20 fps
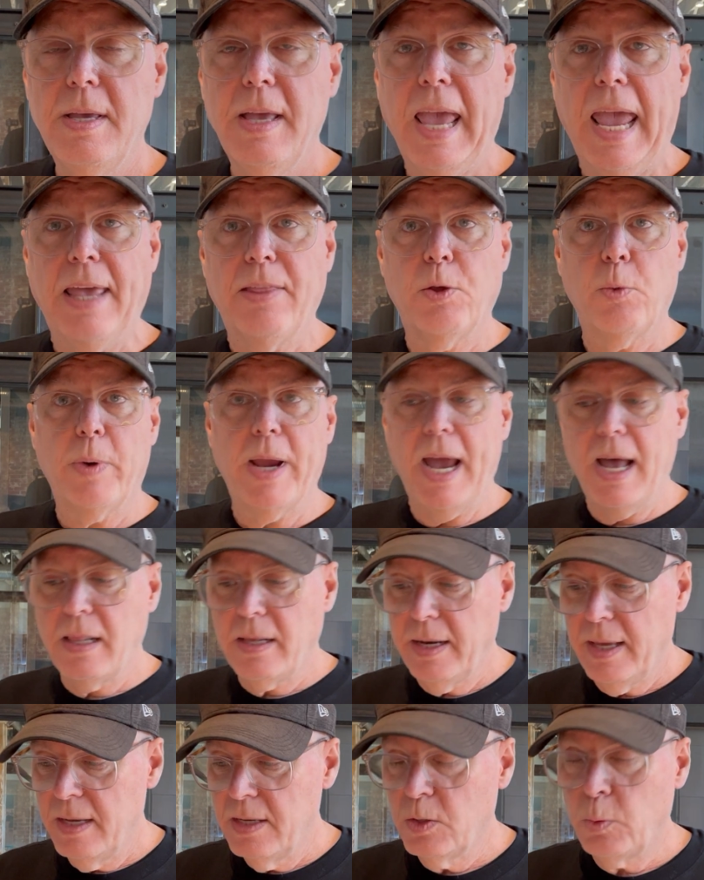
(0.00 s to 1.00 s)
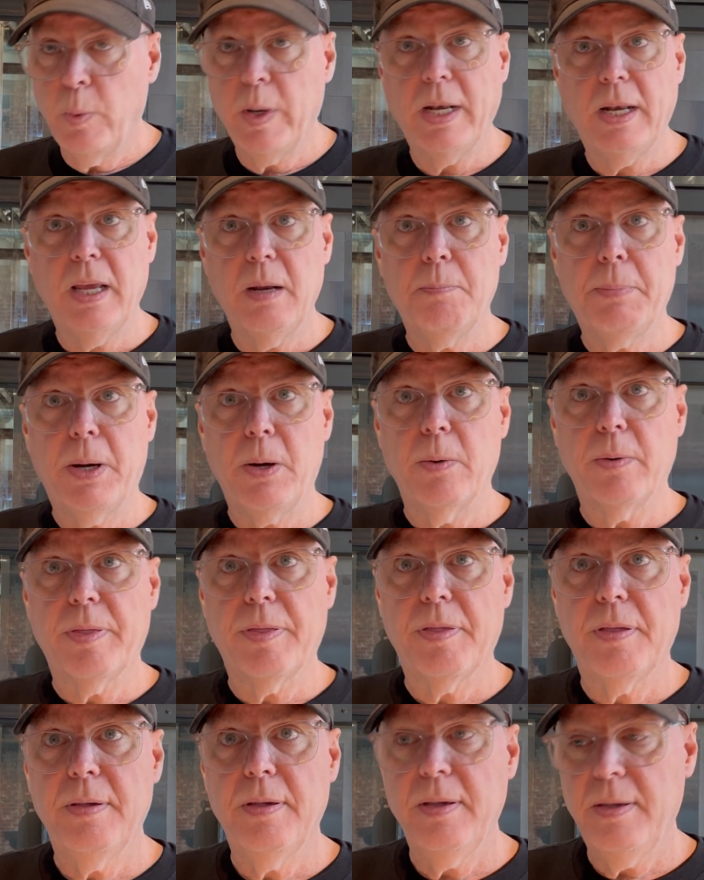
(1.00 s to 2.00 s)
And the reality is we need both.